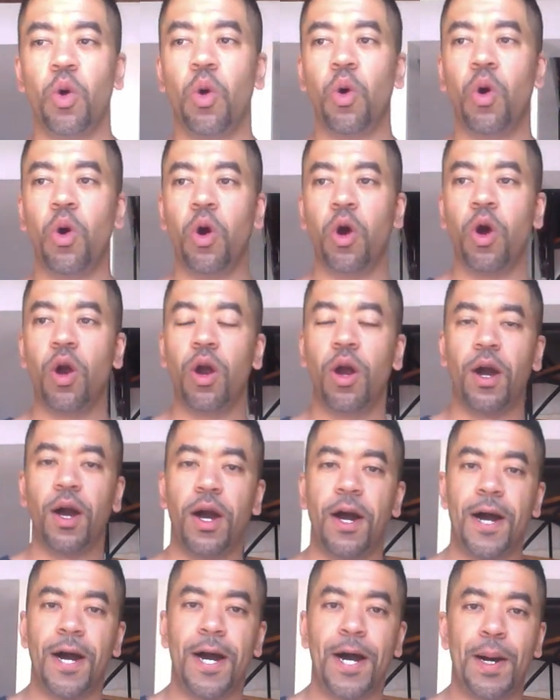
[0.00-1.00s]
or
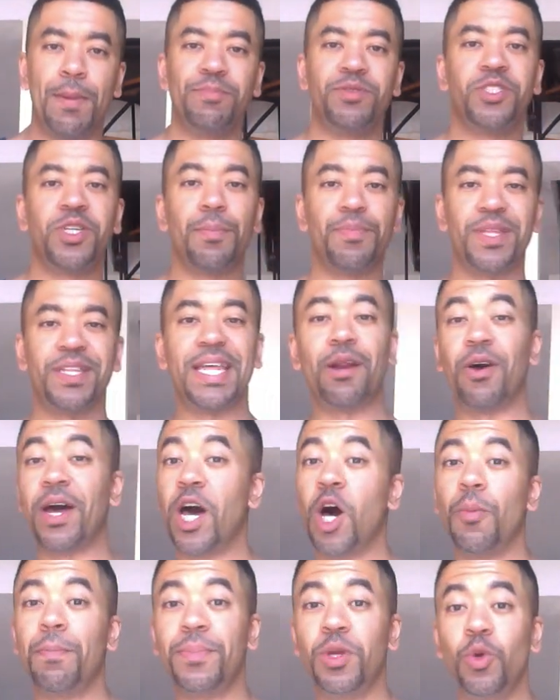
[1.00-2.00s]
um, something that
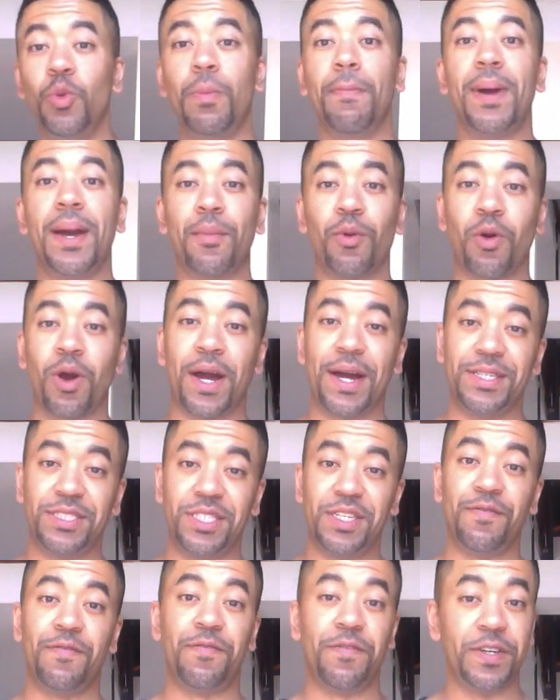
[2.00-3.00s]
will help you
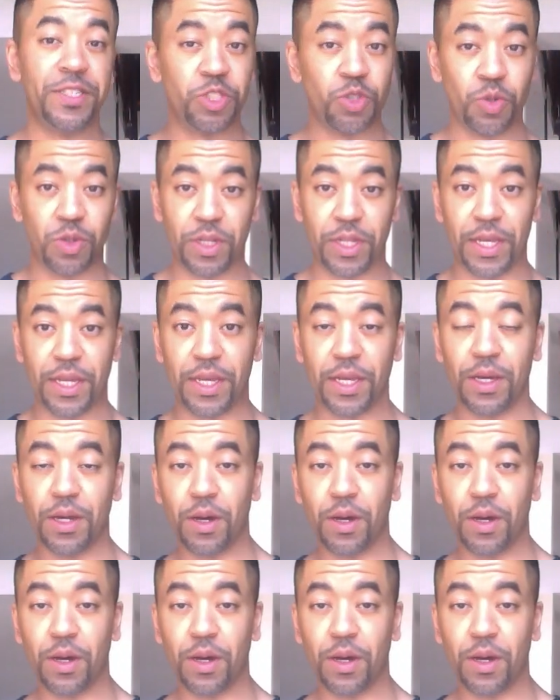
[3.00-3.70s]
memorize it visually,